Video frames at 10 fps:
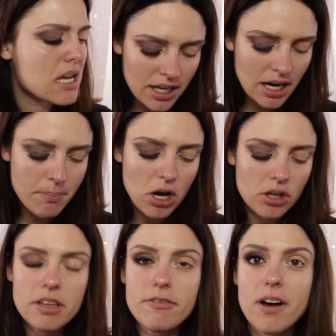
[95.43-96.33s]
I
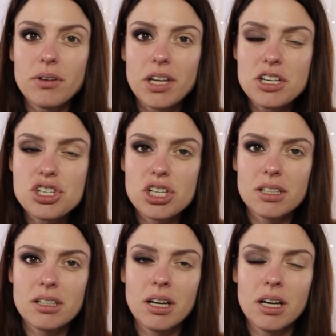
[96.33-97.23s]
bought the
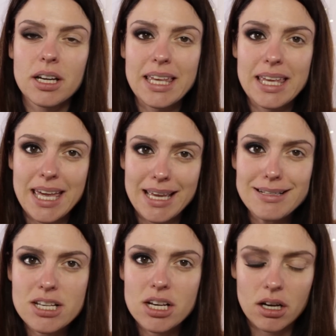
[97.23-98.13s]
foundation
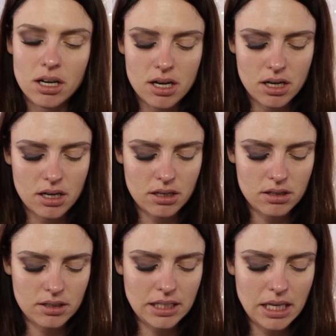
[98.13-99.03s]
kit uh,
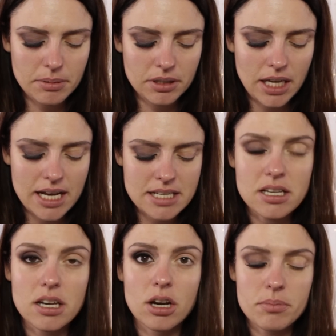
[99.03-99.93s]
labeled
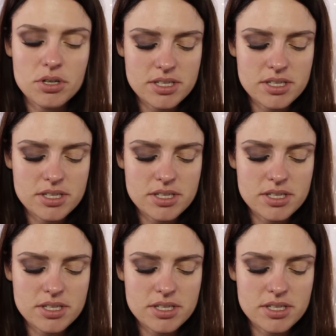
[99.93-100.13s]
as number